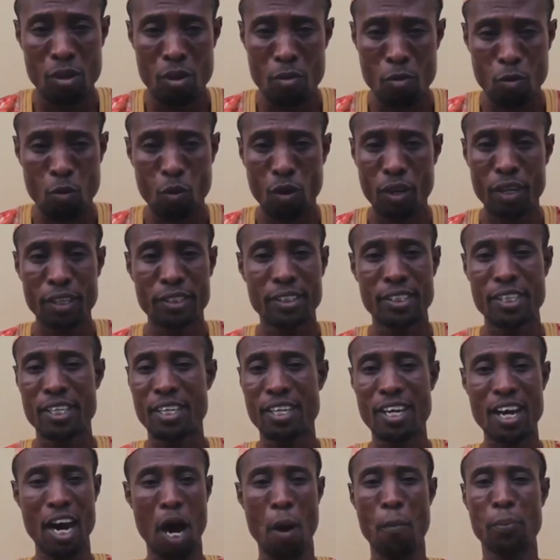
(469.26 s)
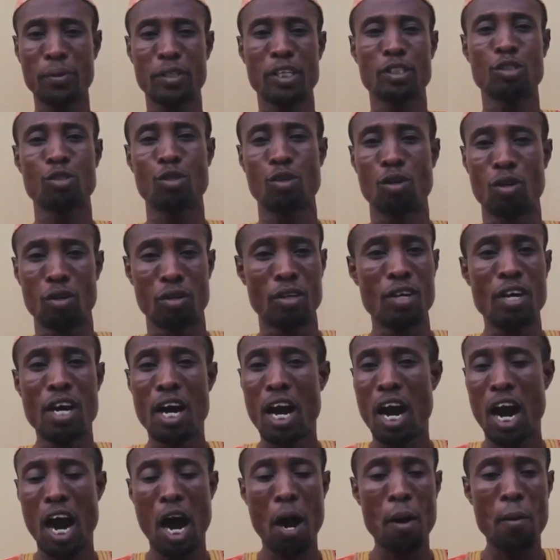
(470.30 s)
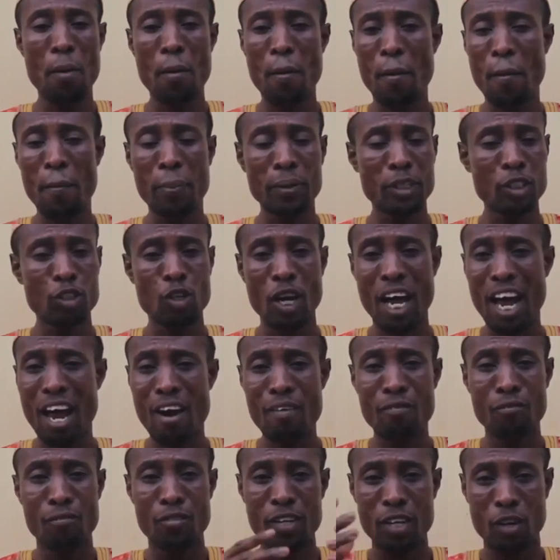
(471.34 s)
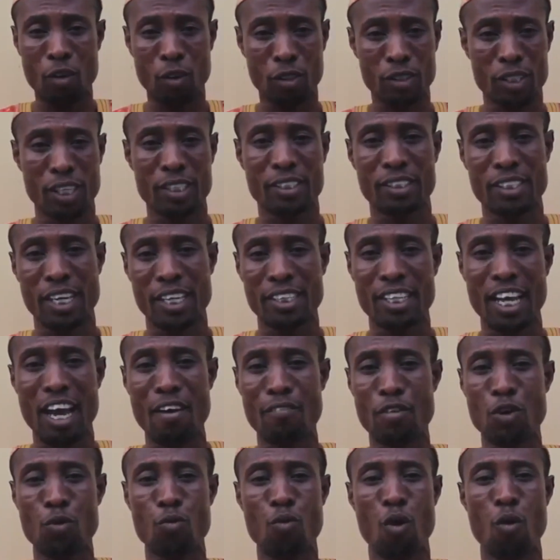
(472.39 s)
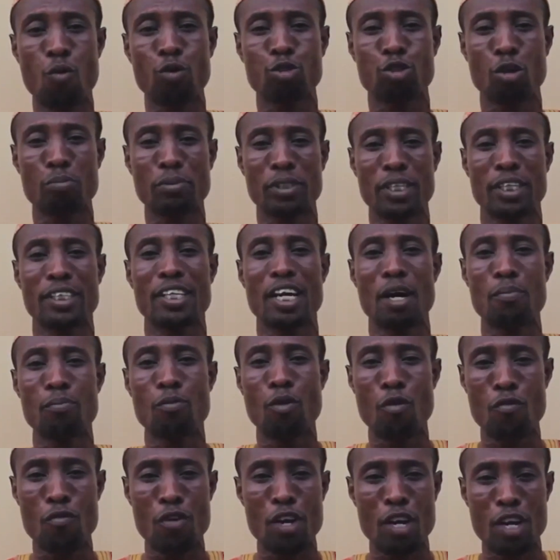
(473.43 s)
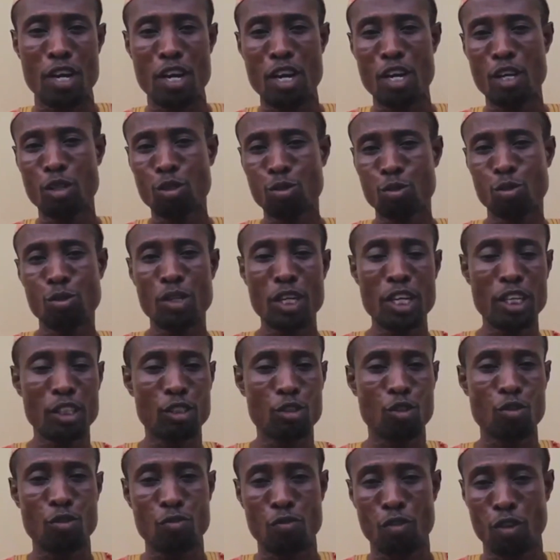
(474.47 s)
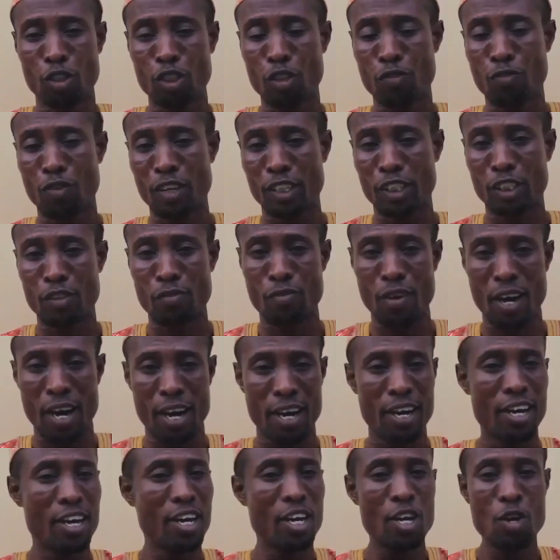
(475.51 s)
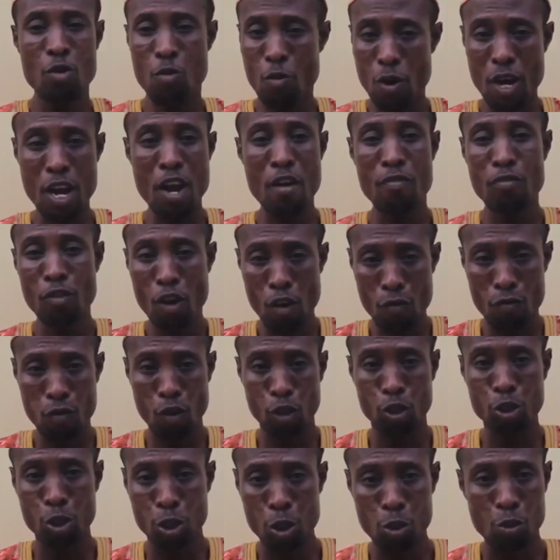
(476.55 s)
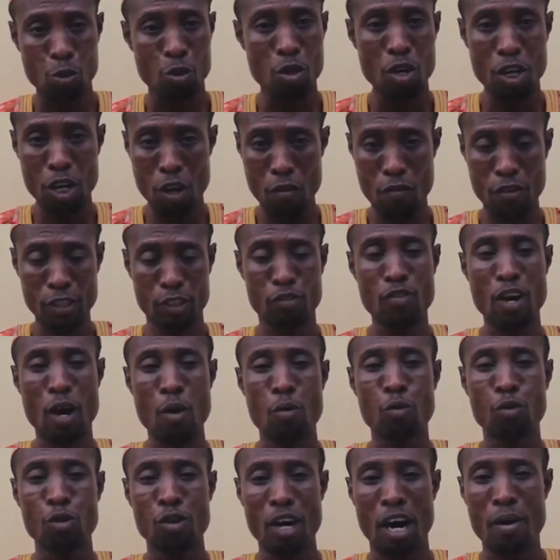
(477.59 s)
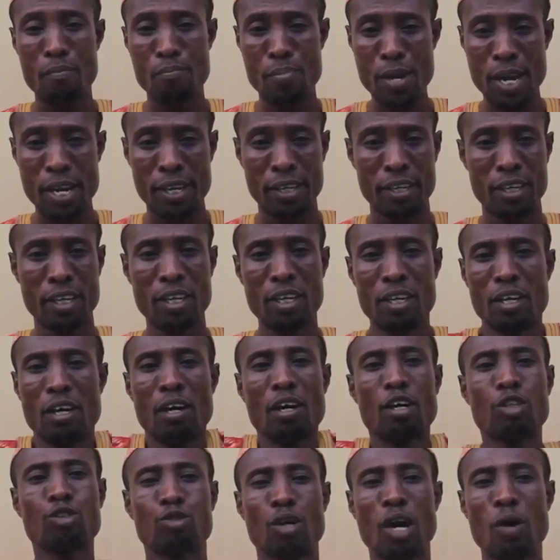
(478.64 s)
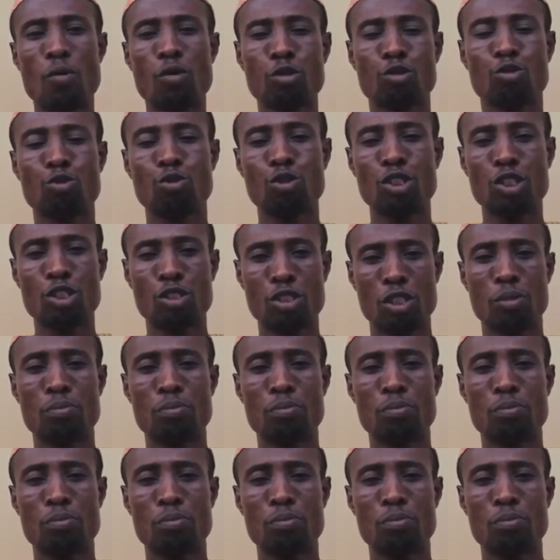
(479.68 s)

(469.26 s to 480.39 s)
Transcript: quality. I appreciate you, Lord. I appreciate every contestant, everyone who submitted their movie to this, for this festival. If not for you, the festival would not have been. Also, I want to reach the